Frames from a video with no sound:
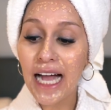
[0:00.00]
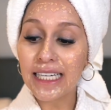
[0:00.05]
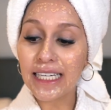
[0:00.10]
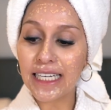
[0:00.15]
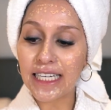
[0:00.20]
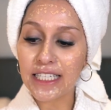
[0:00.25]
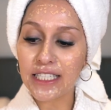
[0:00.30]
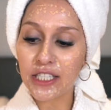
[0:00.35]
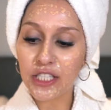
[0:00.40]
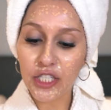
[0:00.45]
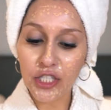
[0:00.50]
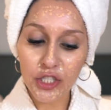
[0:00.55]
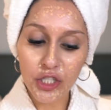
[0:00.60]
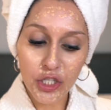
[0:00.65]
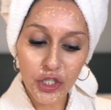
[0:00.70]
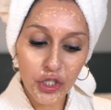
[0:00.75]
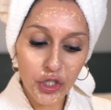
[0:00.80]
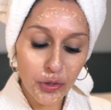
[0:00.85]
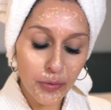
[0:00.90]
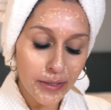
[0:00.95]
and instant
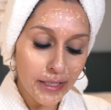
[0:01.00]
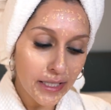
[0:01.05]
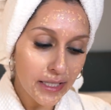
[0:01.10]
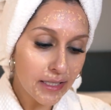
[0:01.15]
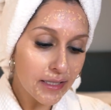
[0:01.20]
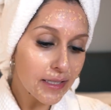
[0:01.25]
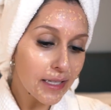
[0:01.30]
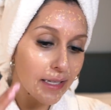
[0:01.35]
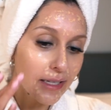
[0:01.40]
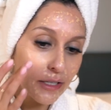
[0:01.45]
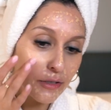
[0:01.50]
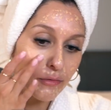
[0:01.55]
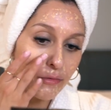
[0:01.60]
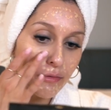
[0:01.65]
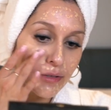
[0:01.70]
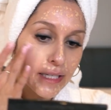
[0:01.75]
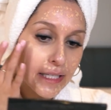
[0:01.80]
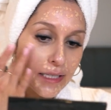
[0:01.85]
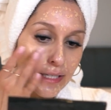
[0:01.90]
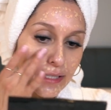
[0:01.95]
dewiness. And it
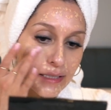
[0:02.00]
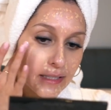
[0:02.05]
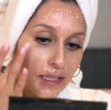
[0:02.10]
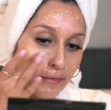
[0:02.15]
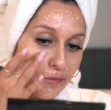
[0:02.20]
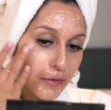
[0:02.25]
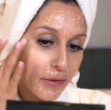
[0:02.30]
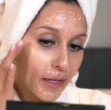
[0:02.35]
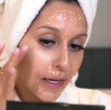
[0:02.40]
really does give you